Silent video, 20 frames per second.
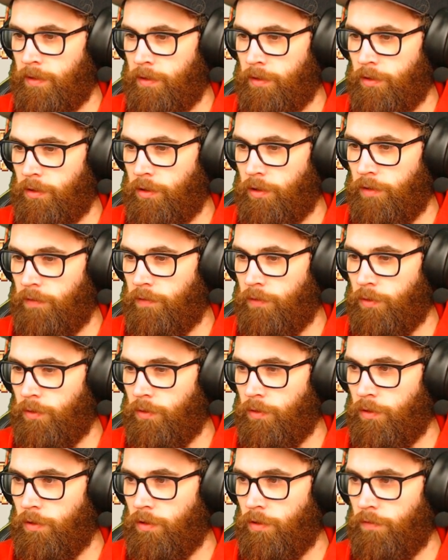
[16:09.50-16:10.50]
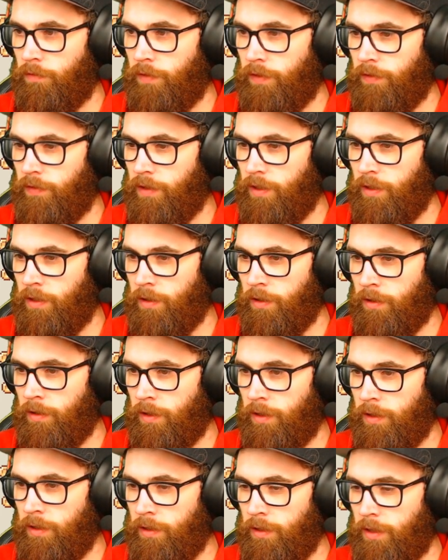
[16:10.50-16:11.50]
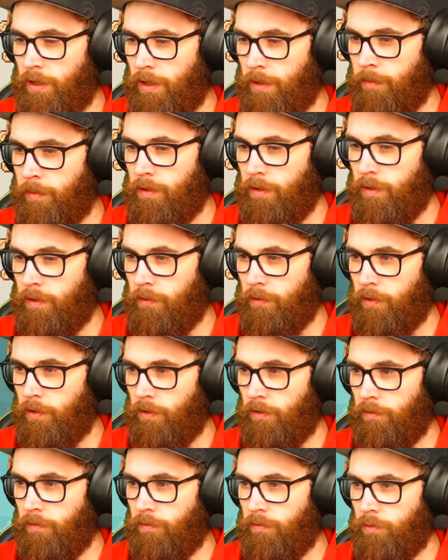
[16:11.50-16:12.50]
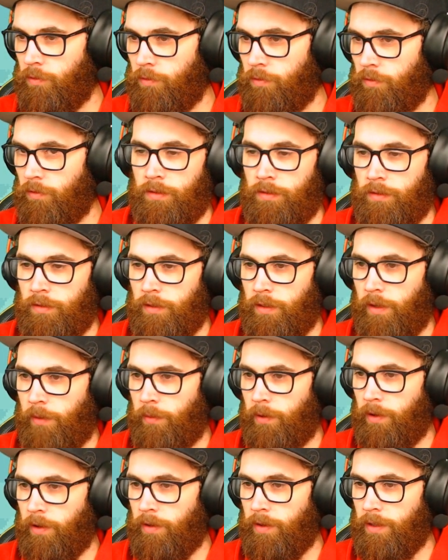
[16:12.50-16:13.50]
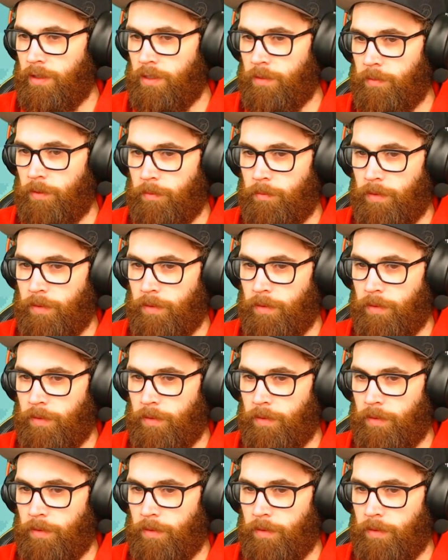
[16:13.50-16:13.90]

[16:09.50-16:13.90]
34, 59, damn it. There we go, four. There we go, that's a bit